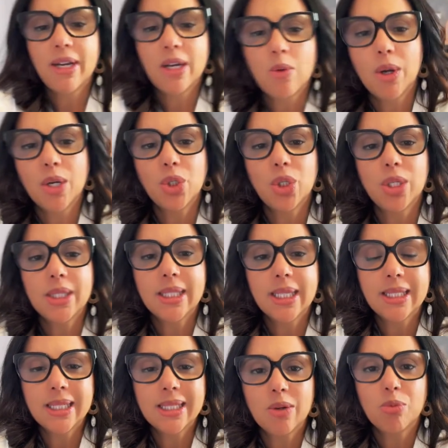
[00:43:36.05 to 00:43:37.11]
have any questions,
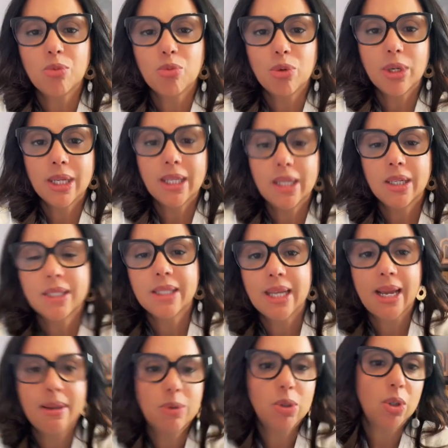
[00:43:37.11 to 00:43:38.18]
this is a really good
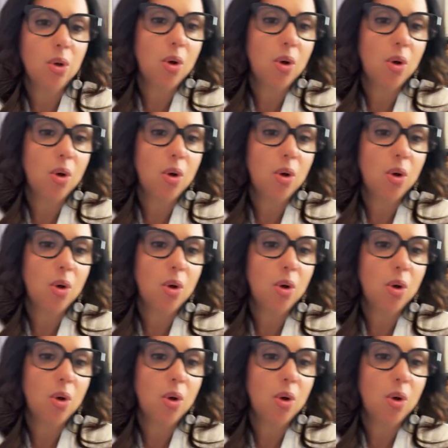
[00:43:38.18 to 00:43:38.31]
time